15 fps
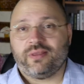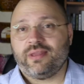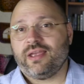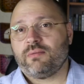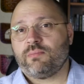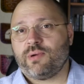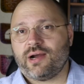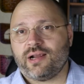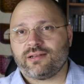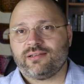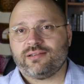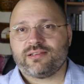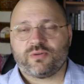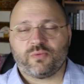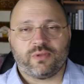with their
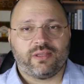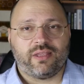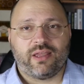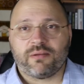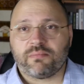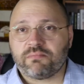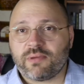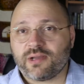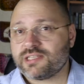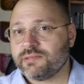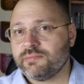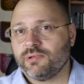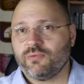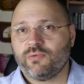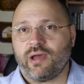partners, with their
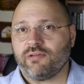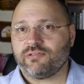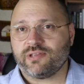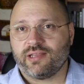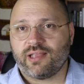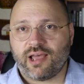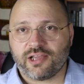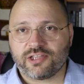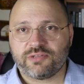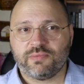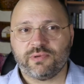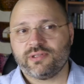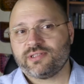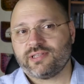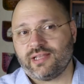possible wives and
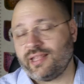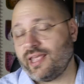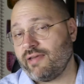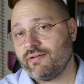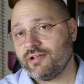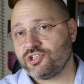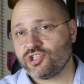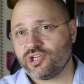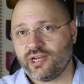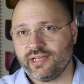husbands and have